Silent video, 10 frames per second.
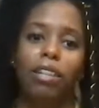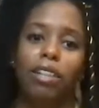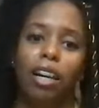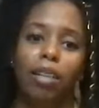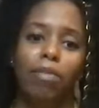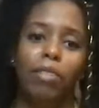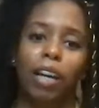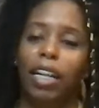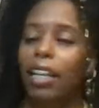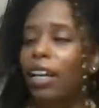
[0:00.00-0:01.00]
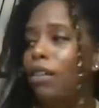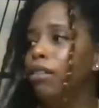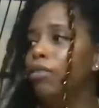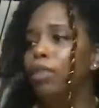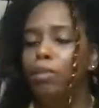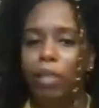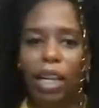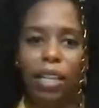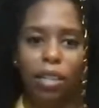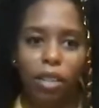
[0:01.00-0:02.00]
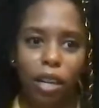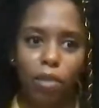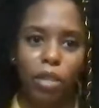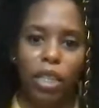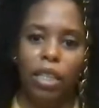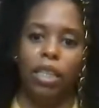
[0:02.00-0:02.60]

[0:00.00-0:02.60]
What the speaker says: Carmen right now. I want to be in Playa del Carmen.